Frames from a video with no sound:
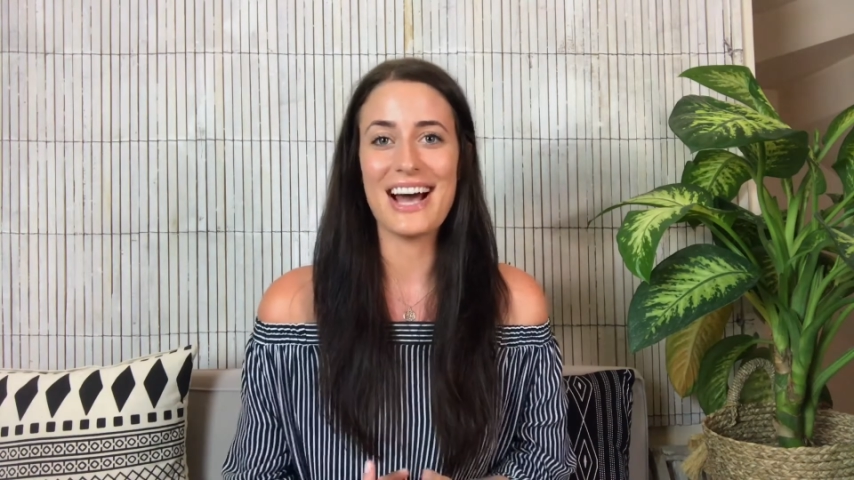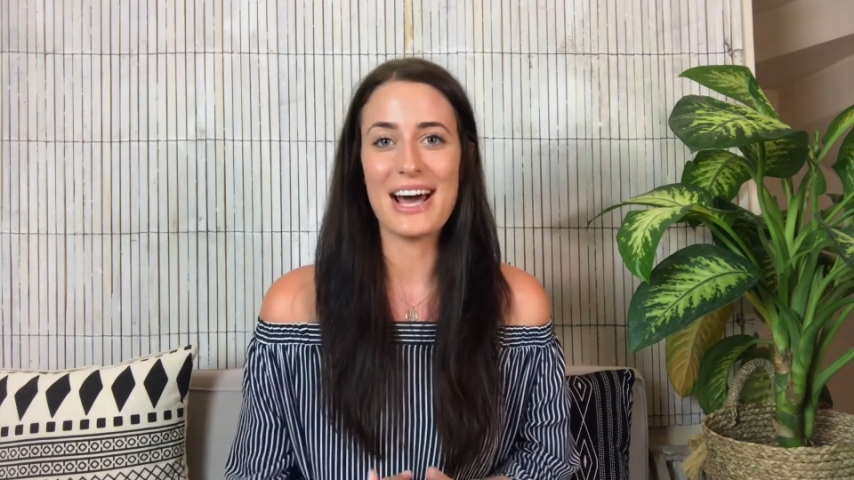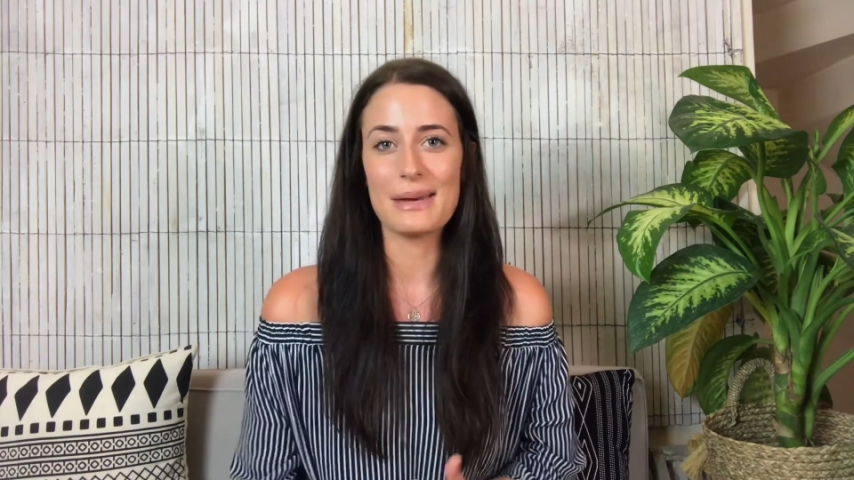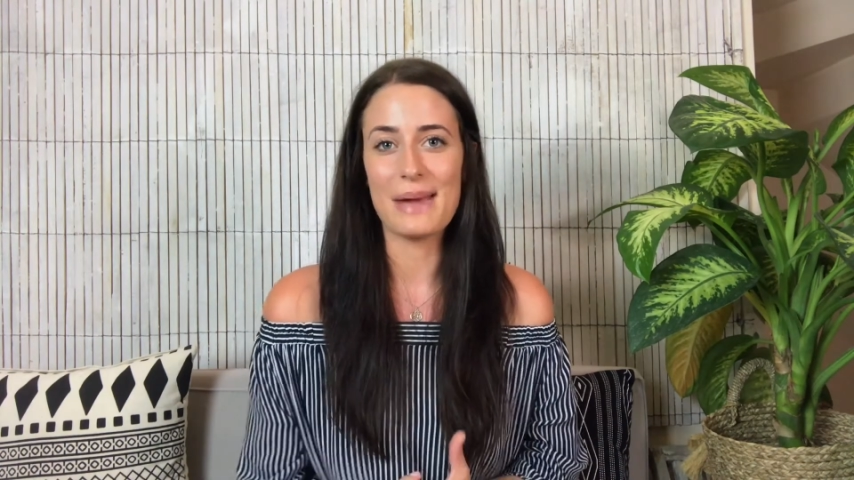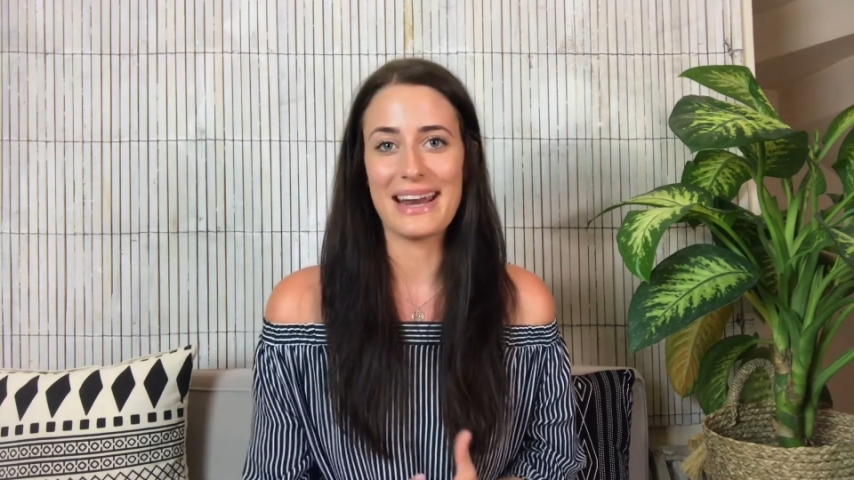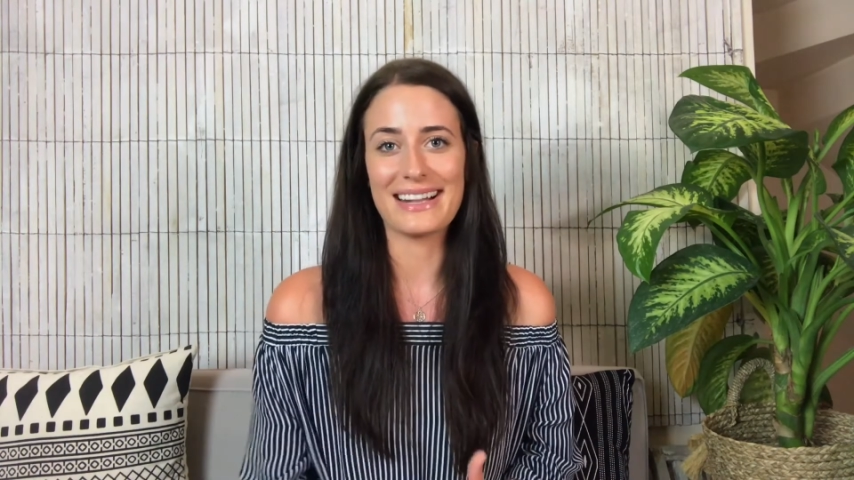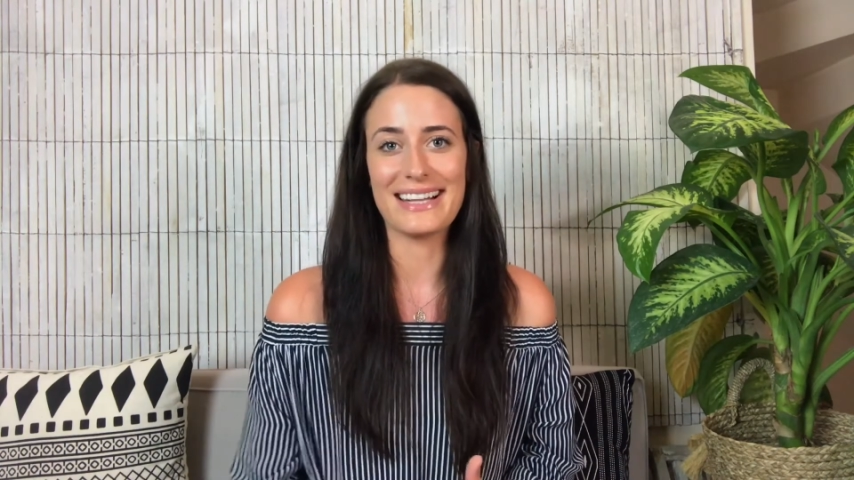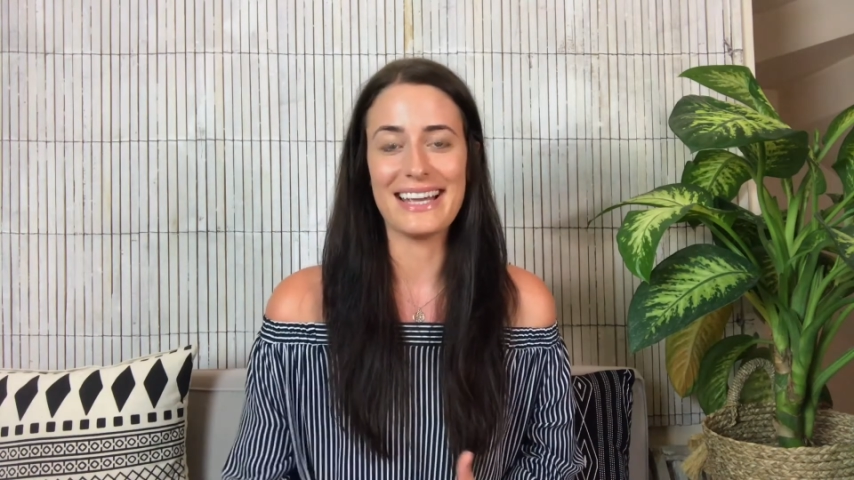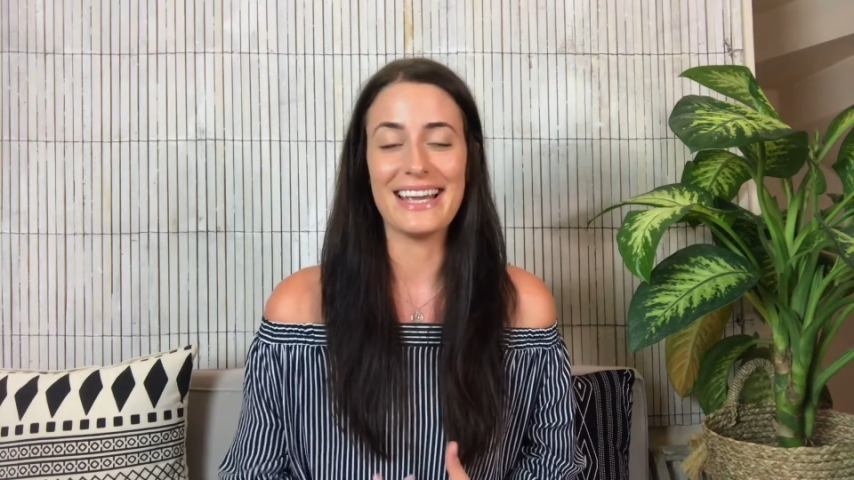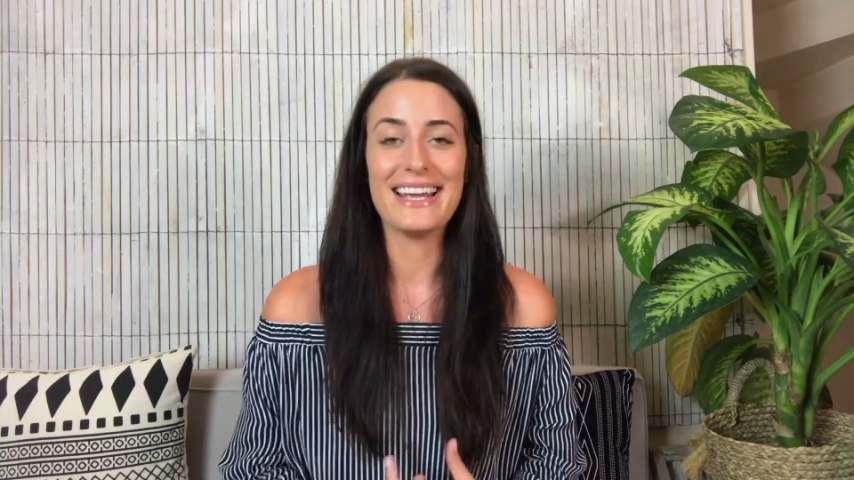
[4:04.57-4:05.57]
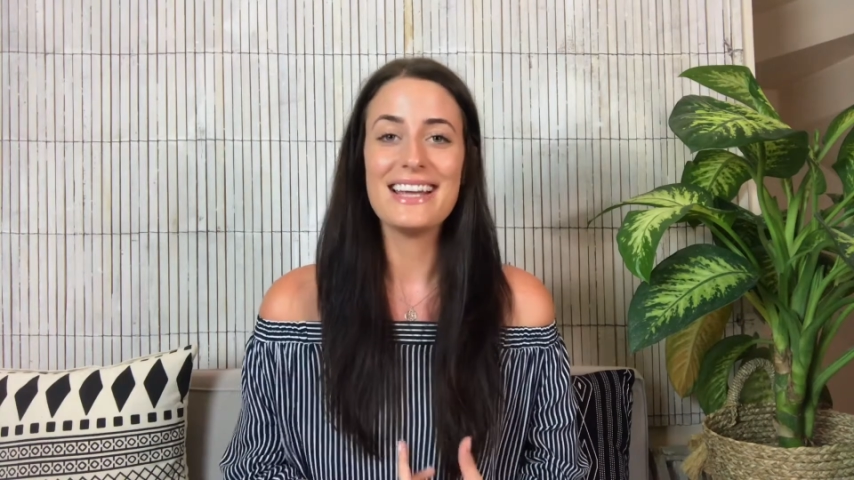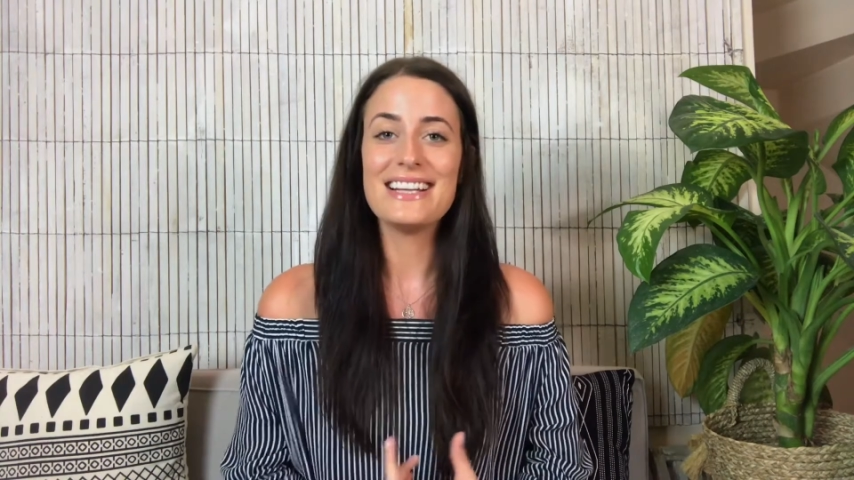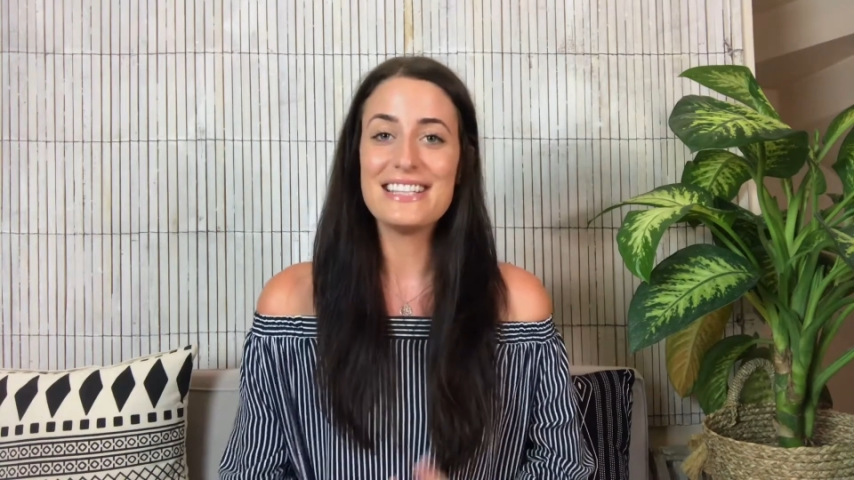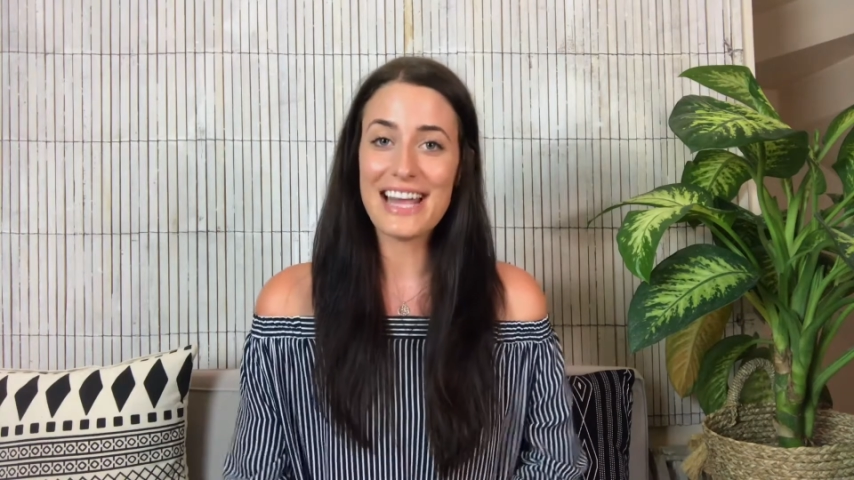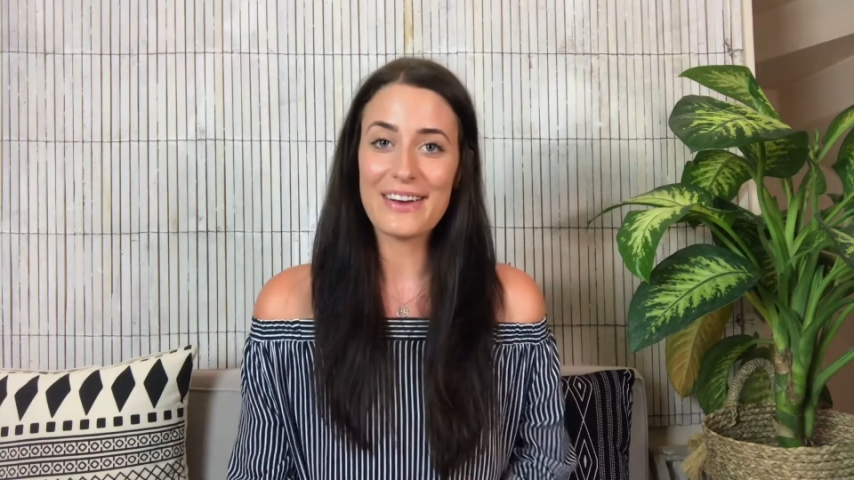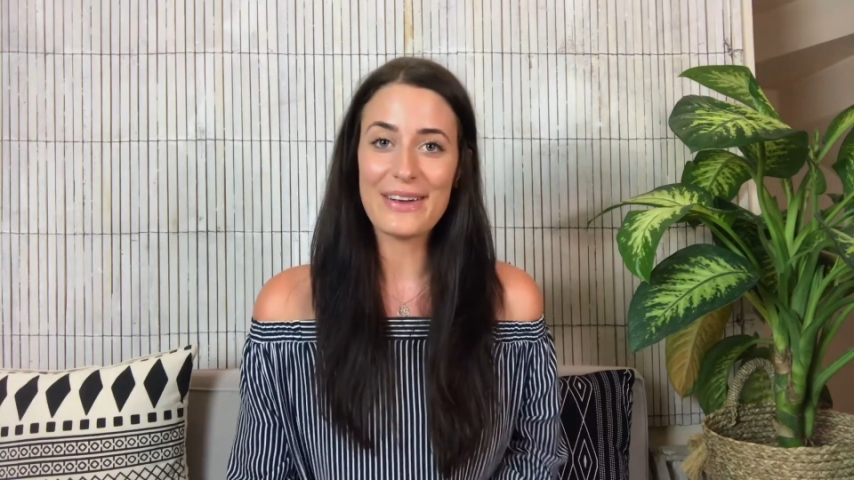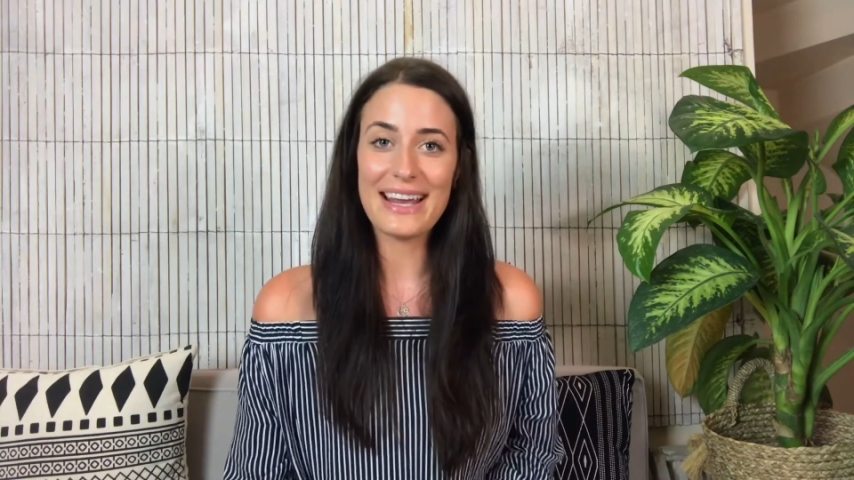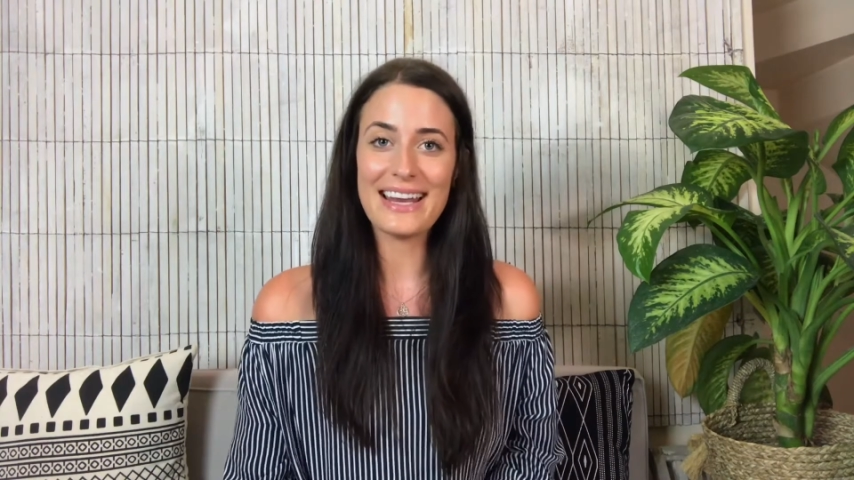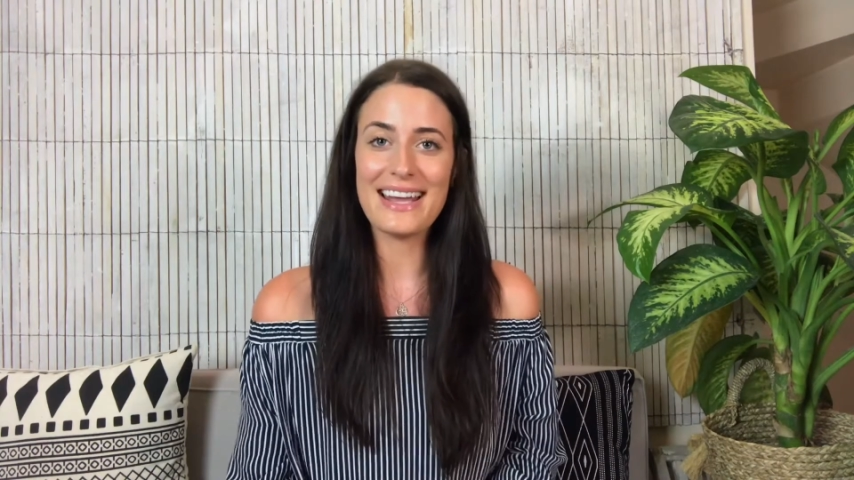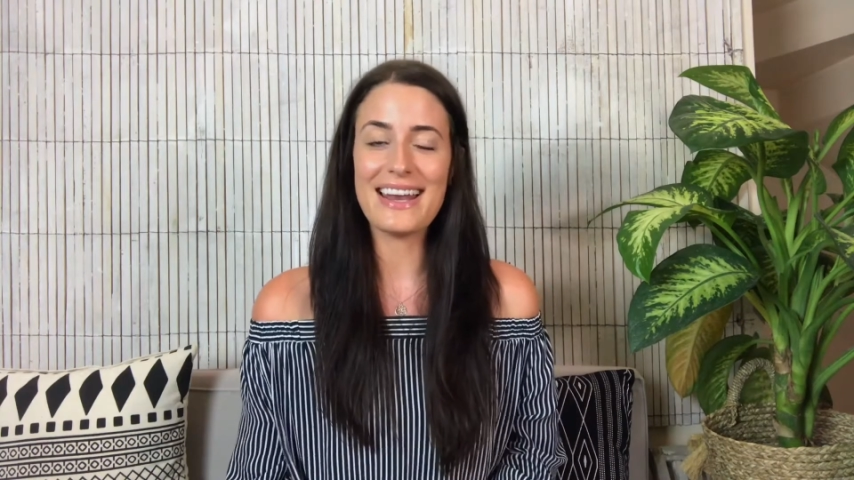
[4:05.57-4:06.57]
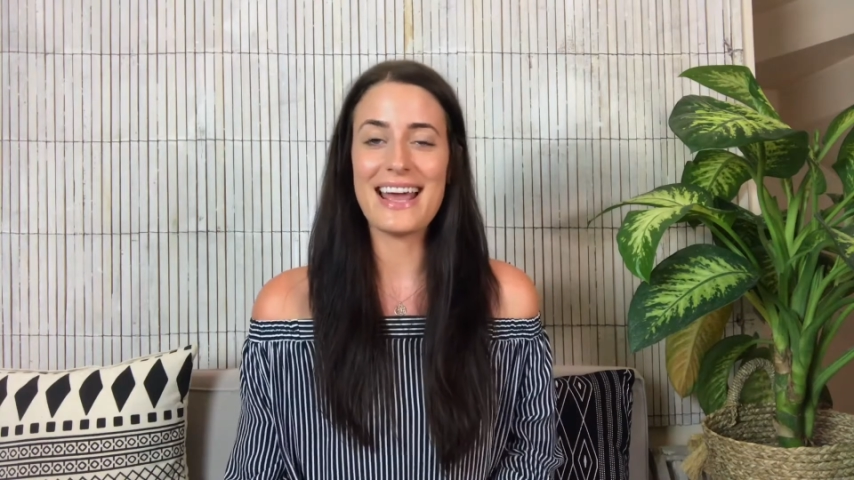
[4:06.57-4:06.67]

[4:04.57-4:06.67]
automatically generated,